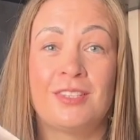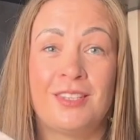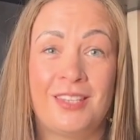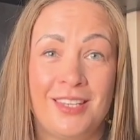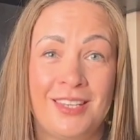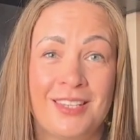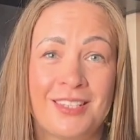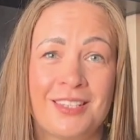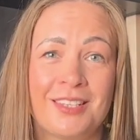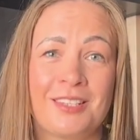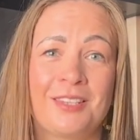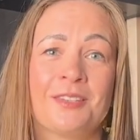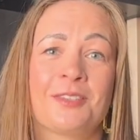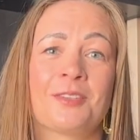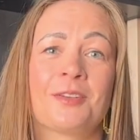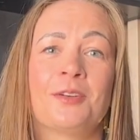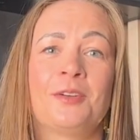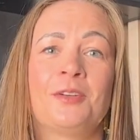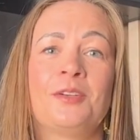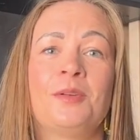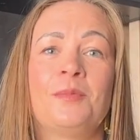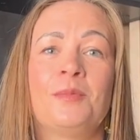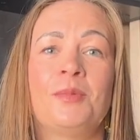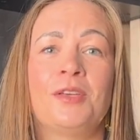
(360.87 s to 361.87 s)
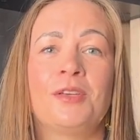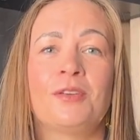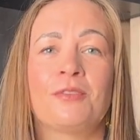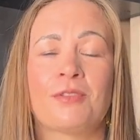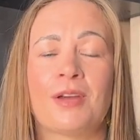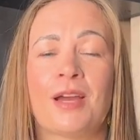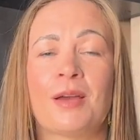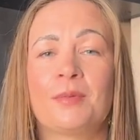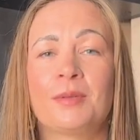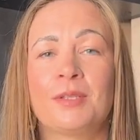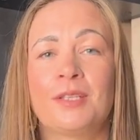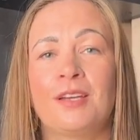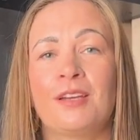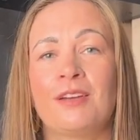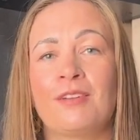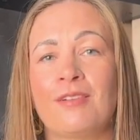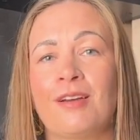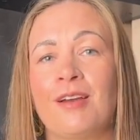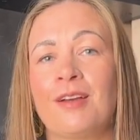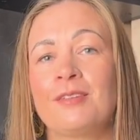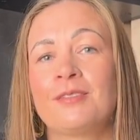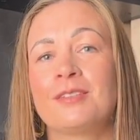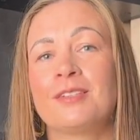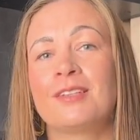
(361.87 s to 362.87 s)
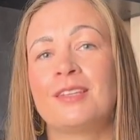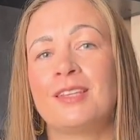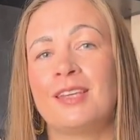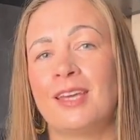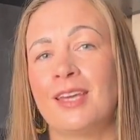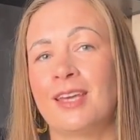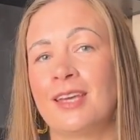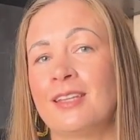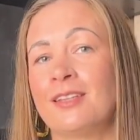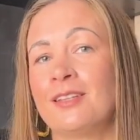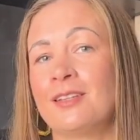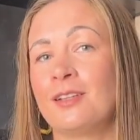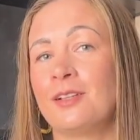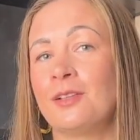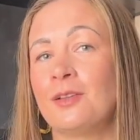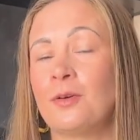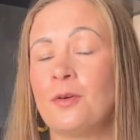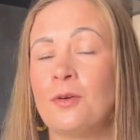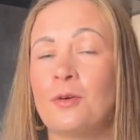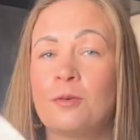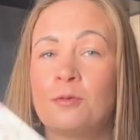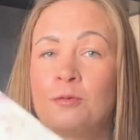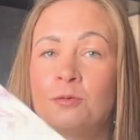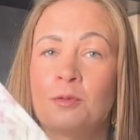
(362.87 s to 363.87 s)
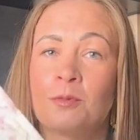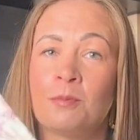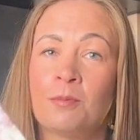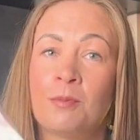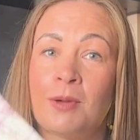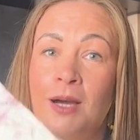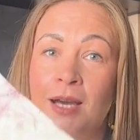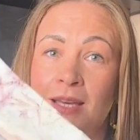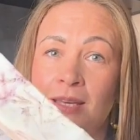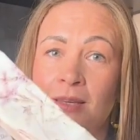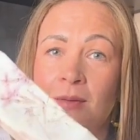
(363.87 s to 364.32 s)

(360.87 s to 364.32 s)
this is going to be wrapped around the handle of my